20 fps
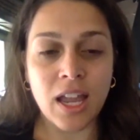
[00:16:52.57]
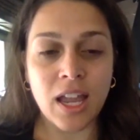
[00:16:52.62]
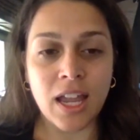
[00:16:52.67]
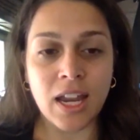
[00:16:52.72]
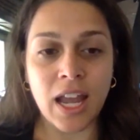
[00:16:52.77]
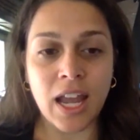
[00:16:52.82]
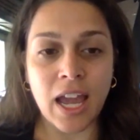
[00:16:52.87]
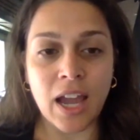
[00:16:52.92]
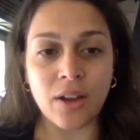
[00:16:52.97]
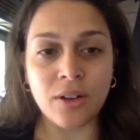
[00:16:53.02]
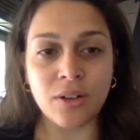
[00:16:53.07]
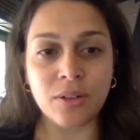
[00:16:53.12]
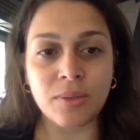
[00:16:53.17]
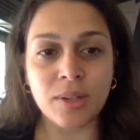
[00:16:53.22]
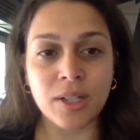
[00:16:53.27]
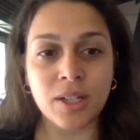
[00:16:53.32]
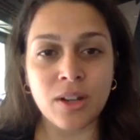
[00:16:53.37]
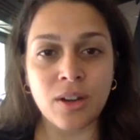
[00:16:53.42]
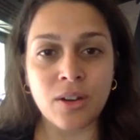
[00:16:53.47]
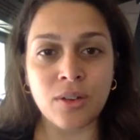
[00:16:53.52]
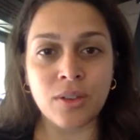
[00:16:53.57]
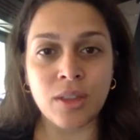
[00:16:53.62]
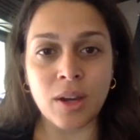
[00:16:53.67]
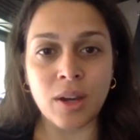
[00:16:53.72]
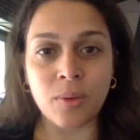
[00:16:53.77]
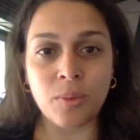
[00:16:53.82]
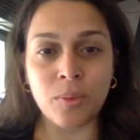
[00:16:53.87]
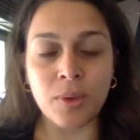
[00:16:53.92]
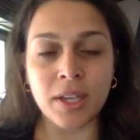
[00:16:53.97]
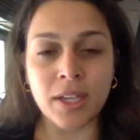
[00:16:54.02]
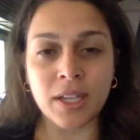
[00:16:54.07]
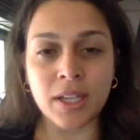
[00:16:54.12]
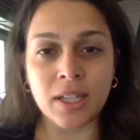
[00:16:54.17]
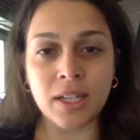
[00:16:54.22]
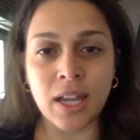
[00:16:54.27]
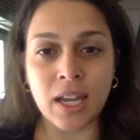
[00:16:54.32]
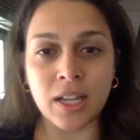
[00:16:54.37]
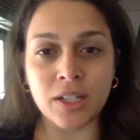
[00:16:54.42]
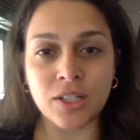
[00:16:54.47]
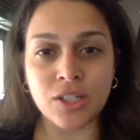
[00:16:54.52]
And how do we know that we
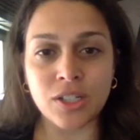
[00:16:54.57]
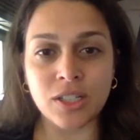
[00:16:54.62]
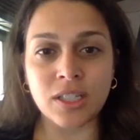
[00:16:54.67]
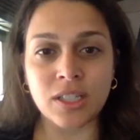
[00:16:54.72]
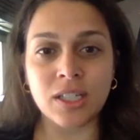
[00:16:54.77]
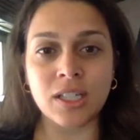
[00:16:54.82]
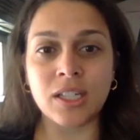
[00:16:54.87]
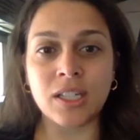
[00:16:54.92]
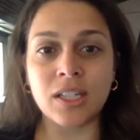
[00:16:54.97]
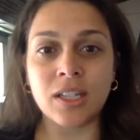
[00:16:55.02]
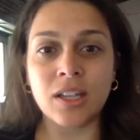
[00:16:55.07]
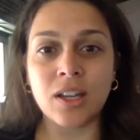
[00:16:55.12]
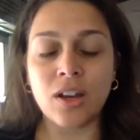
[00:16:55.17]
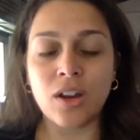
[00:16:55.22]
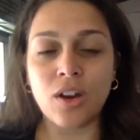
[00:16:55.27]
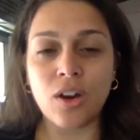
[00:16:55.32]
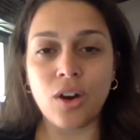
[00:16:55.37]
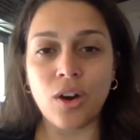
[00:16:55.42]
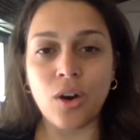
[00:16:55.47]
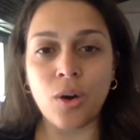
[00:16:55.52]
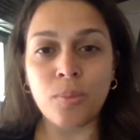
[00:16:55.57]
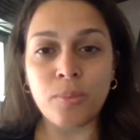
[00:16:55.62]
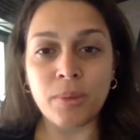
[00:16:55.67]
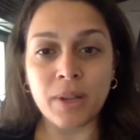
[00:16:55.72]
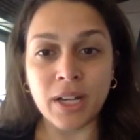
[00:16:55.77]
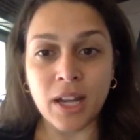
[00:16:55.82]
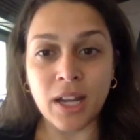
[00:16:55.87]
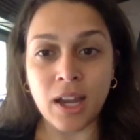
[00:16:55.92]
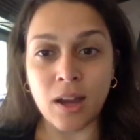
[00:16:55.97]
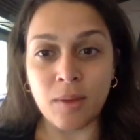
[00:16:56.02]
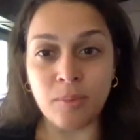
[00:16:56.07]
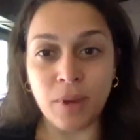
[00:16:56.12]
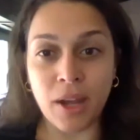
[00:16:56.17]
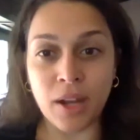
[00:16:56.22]
can actually open up?